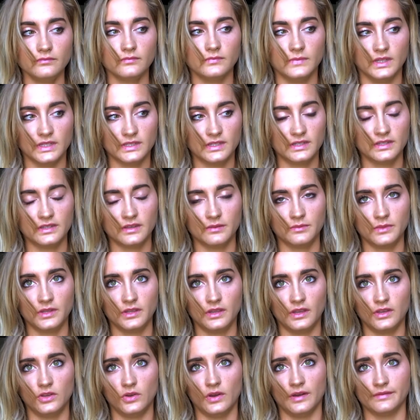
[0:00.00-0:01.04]
This is something
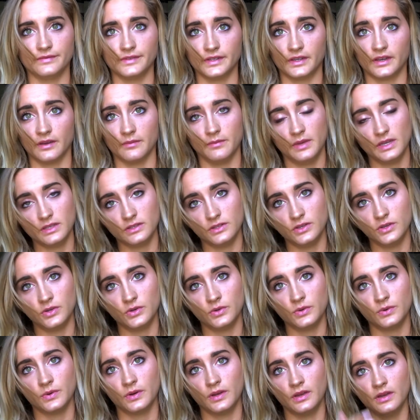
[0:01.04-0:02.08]
that you have to commit
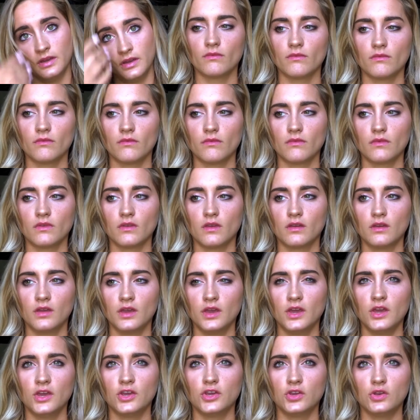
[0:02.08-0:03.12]
to.
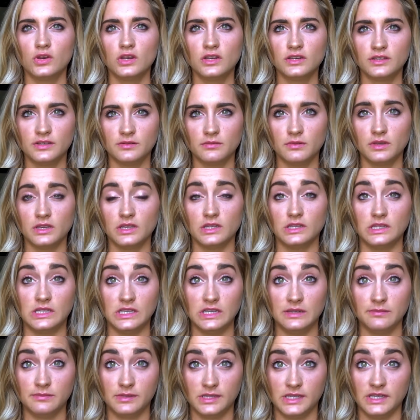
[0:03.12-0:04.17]
You need to be
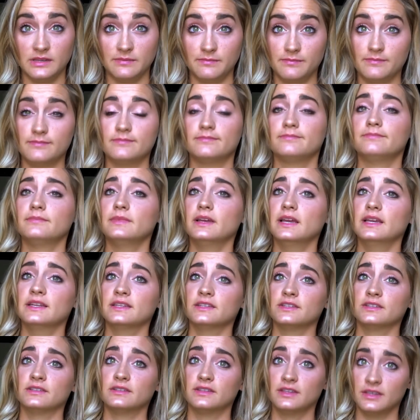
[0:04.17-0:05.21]
deep
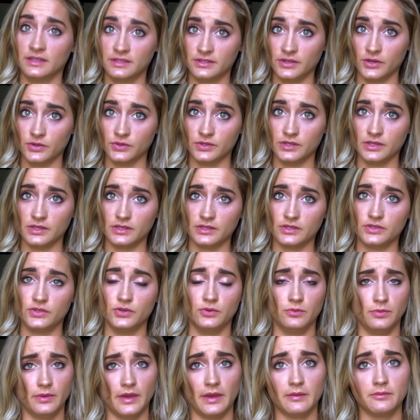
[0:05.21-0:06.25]
in ketosis
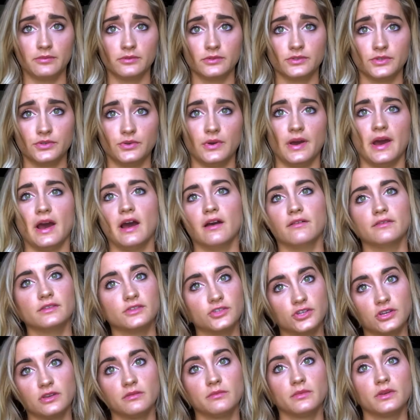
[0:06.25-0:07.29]
to be able to have a
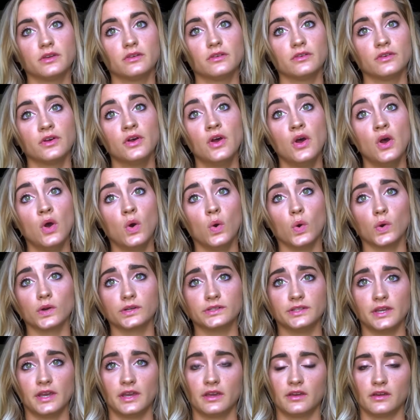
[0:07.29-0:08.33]
cheat meal or
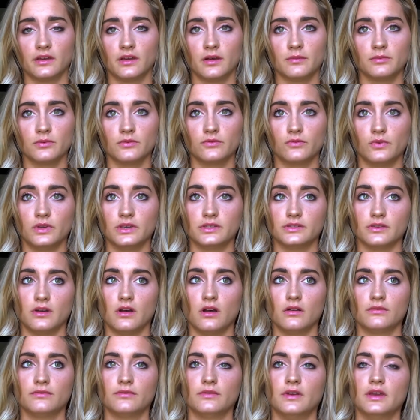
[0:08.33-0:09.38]
take a couple of weeks
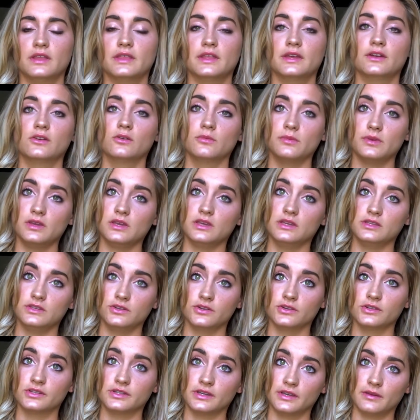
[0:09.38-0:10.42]
off, and then it'll be
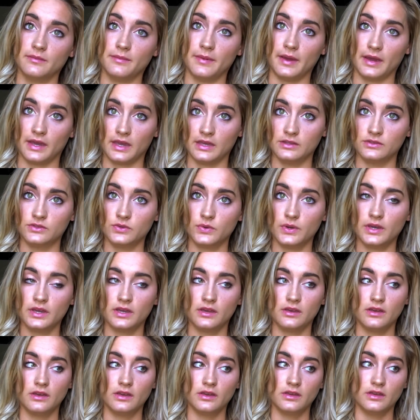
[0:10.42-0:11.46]
easier to get back into
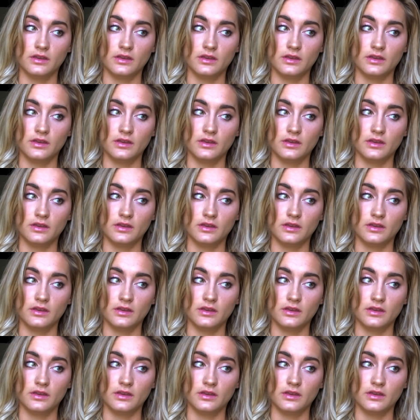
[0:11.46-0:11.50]
it.